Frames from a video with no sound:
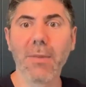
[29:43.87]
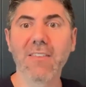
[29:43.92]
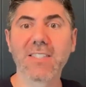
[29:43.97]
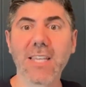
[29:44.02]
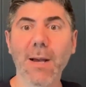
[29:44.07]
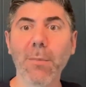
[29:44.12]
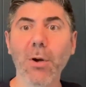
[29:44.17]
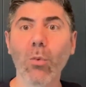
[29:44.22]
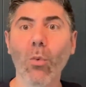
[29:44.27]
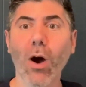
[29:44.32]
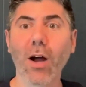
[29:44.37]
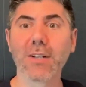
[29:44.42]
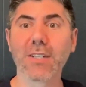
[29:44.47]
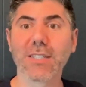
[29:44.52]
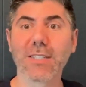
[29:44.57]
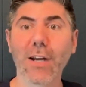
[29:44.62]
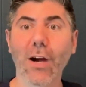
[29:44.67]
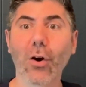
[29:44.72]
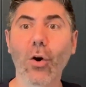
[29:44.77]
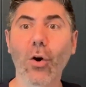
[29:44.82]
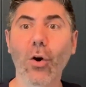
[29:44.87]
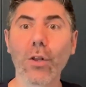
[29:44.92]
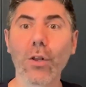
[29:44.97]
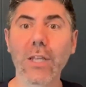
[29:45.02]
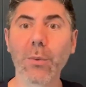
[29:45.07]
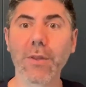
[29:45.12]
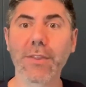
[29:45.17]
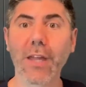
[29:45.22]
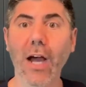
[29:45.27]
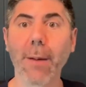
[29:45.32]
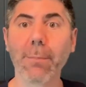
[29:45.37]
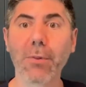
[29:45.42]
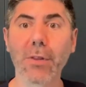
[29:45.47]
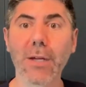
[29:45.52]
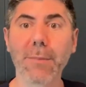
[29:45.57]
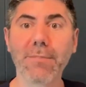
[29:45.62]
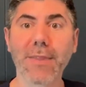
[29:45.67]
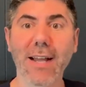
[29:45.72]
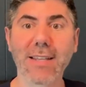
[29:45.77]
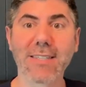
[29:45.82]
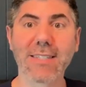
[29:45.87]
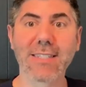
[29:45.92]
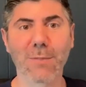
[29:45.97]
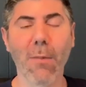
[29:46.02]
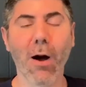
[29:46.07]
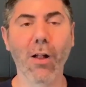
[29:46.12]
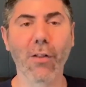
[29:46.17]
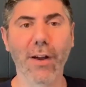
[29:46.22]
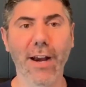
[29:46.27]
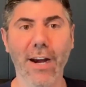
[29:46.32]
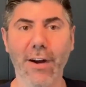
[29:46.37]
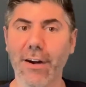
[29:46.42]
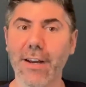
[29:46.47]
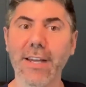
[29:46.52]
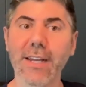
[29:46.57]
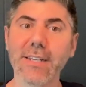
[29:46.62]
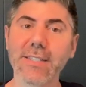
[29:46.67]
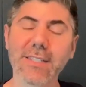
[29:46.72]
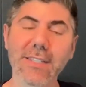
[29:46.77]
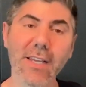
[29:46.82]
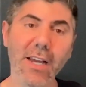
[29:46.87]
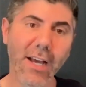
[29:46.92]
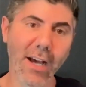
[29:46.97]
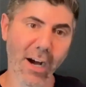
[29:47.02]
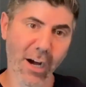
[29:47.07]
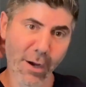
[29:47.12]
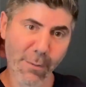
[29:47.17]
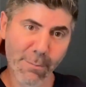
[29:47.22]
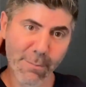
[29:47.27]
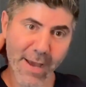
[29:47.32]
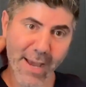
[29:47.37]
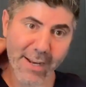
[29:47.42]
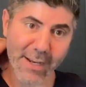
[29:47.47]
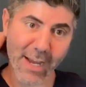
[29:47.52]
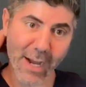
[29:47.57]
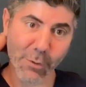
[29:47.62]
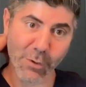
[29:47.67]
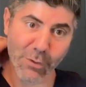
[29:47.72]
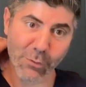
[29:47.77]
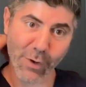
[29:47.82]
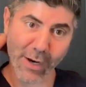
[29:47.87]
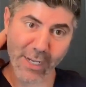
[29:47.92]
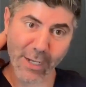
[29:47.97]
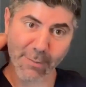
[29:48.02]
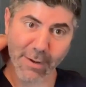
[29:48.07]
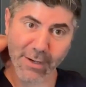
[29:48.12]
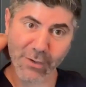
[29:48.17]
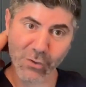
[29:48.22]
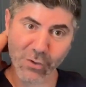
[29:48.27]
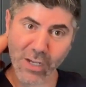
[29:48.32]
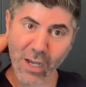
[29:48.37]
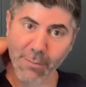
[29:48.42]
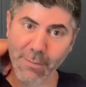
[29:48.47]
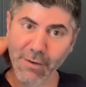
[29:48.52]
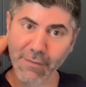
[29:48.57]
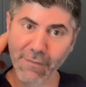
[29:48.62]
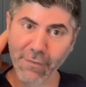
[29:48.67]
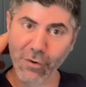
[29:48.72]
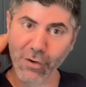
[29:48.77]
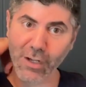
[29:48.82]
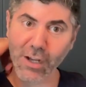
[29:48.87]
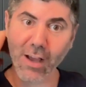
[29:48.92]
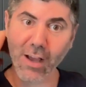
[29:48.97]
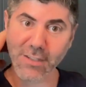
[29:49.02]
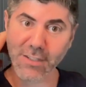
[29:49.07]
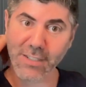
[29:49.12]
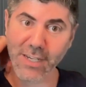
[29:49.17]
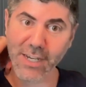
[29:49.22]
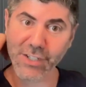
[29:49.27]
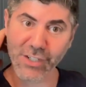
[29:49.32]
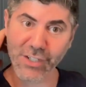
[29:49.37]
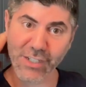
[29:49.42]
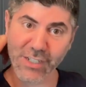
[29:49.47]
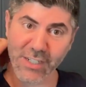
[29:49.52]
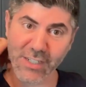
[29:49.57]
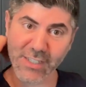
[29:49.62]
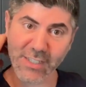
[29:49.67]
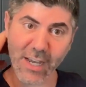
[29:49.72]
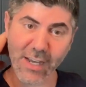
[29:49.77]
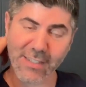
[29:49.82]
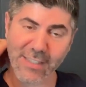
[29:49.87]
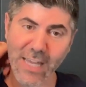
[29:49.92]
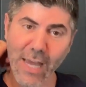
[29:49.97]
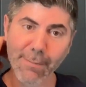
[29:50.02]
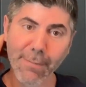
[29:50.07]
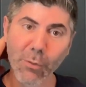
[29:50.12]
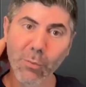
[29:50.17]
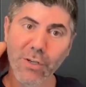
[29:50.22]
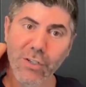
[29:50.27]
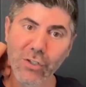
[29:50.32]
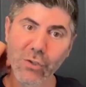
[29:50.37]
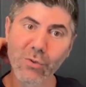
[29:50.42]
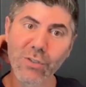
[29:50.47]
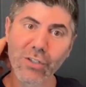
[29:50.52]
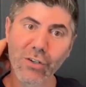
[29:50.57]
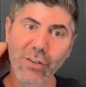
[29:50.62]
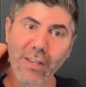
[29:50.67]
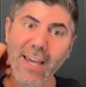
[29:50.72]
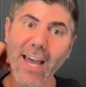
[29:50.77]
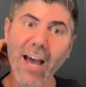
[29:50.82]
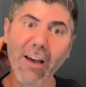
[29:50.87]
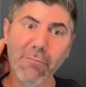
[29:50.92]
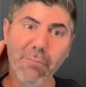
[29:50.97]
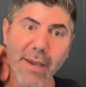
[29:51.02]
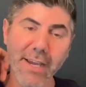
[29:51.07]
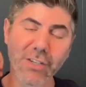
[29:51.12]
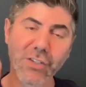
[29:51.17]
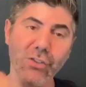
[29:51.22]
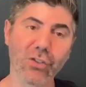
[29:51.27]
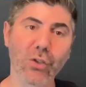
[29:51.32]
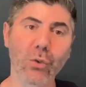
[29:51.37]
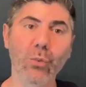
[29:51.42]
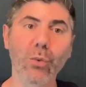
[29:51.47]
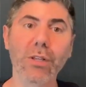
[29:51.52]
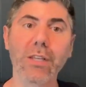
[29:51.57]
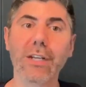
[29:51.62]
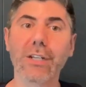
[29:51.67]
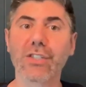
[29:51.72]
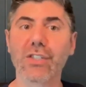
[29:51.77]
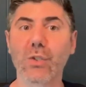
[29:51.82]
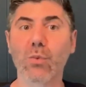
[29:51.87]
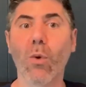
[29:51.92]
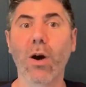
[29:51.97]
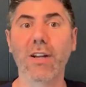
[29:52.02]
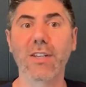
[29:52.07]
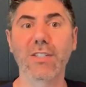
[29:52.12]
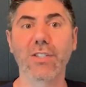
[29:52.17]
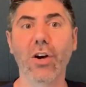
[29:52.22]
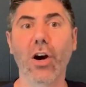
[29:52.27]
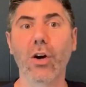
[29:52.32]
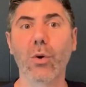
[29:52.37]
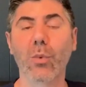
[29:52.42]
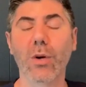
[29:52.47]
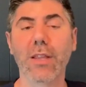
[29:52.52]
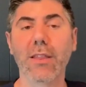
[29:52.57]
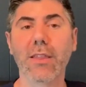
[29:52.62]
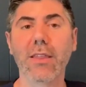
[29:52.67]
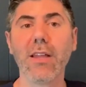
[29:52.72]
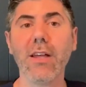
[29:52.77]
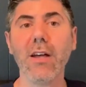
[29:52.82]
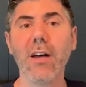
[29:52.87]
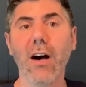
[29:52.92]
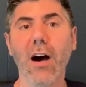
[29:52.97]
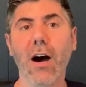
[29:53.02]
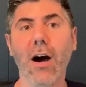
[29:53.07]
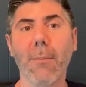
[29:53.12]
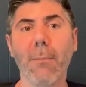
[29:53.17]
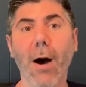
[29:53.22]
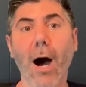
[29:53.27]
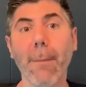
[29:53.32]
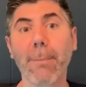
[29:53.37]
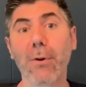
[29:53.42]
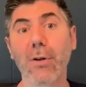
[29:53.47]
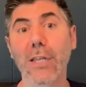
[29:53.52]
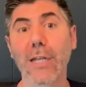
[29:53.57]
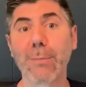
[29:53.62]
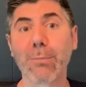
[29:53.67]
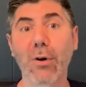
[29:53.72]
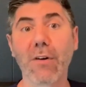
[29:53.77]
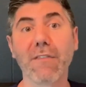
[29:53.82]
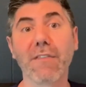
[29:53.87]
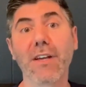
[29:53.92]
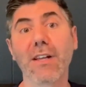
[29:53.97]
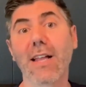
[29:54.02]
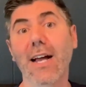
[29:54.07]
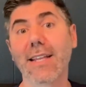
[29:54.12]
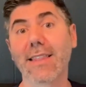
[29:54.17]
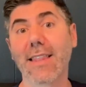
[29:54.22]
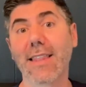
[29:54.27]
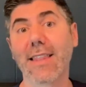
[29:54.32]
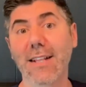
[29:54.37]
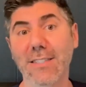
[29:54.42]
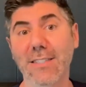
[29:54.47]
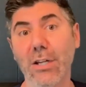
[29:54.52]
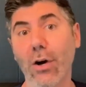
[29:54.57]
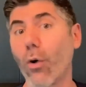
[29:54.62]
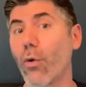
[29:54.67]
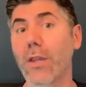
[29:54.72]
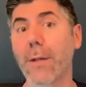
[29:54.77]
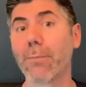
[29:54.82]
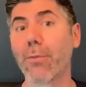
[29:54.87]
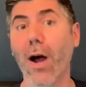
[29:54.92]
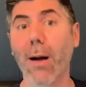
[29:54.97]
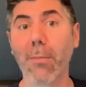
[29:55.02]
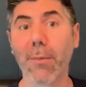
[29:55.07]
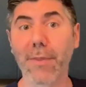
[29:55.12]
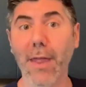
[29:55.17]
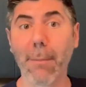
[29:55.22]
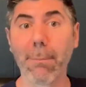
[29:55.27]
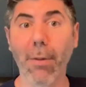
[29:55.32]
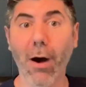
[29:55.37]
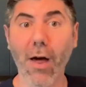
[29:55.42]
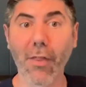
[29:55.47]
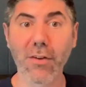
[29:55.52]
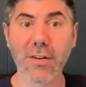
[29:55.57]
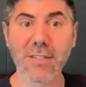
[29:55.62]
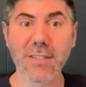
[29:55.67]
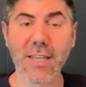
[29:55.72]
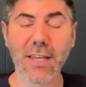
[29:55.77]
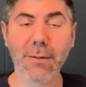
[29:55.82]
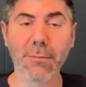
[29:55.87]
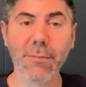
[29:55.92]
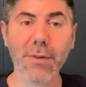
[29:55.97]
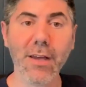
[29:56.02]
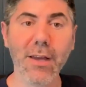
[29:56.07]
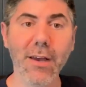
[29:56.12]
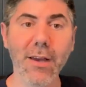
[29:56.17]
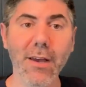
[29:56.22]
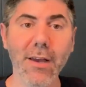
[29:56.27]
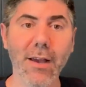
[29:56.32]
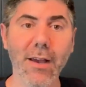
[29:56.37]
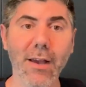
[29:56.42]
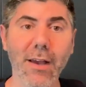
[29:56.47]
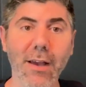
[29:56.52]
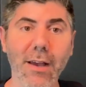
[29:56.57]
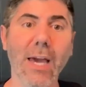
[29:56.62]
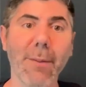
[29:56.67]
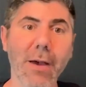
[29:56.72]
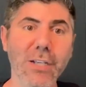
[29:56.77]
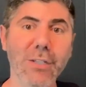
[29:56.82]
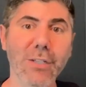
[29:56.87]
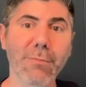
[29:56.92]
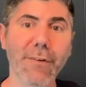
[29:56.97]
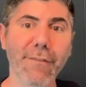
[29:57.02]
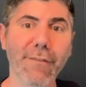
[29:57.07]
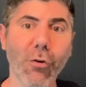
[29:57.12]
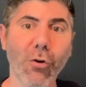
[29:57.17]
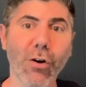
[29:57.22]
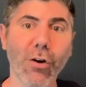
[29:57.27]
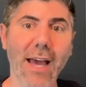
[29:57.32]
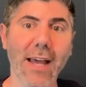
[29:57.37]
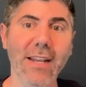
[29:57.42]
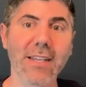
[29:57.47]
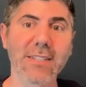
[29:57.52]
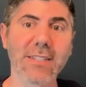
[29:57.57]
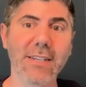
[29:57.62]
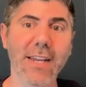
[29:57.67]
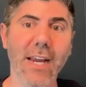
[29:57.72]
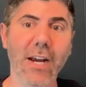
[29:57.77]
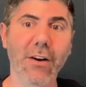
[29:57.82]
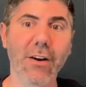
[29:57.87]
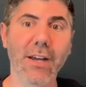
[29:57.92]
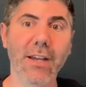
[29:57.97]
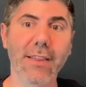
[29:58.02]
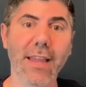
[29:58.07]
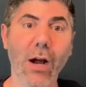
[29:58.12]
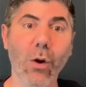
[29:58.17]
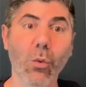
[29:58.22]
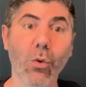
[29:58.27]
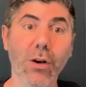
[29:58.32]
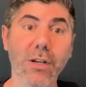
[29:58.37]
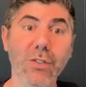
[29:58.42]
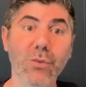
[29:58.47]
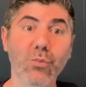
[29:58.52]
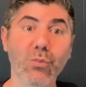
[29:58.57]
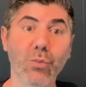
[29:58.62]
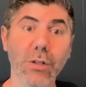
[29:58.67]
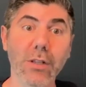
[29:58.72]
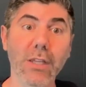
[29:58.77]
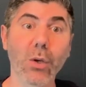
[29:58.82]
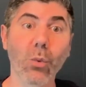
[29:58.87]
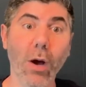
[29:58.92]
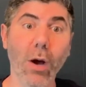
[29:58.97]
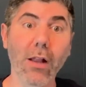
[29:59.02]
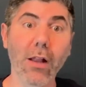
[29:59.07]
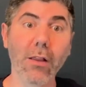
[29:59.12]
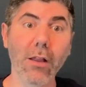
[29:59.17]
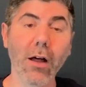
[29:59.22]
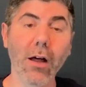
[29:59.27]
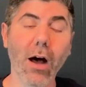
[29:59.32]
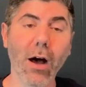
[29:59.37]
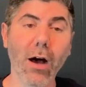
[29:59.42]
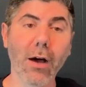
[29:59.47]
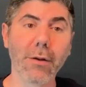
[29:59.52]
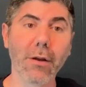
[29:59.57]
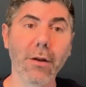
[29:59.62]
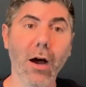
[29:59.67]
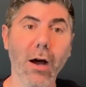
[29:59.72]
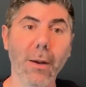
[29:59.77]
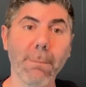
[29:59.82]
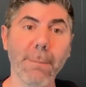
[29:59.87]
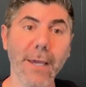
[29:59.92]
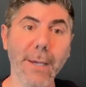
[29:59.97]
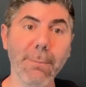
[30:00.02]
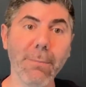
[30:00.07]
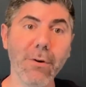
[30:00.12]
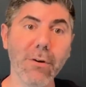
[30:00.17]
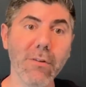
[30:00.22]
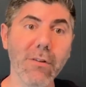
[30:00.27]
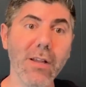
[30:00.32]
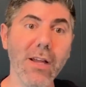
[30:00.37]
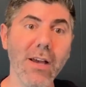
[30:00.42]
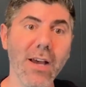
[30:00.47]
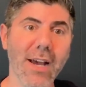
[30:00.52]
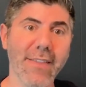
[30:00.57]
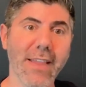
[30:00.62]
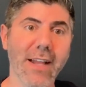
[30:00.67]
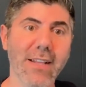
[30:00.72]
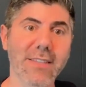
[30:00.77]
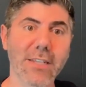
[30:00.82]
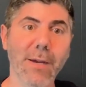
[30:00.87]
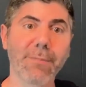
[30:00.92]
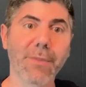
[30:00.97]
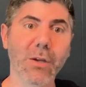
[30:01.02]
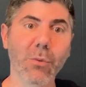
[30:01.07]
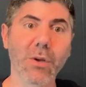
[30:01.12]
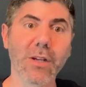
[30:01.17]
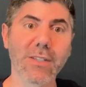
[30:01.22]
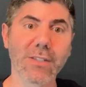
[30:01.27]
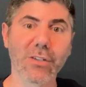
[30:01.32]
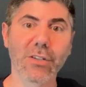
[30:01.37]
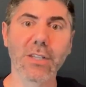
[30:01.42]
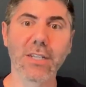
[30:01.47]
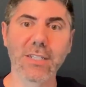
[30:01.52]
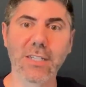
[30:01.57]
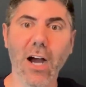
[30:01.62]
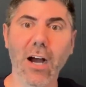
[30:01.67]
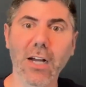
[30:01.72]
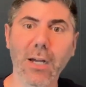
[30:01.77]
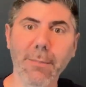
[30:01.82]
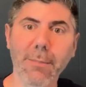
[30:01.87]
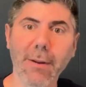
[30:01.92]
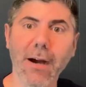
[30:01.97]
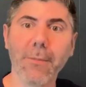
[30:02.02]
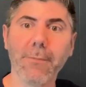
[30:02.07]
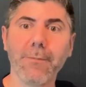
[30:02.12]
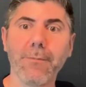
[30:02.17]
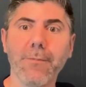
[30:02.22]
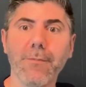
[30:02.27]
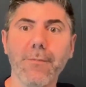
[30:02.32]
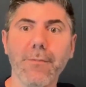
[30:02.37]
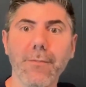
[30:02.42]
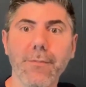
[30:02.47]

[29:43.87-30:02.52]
If someone wanted to start only with the upper lip, that's for smaller areas. And I would recommend you come in for a consultation to discuss that. But we do certainly have patients who really just want to start with upper lip or feel like that's the only problem that bothers them. And like I mentioned before, that is an area that works really well on people. And that's something we can certainly talk about.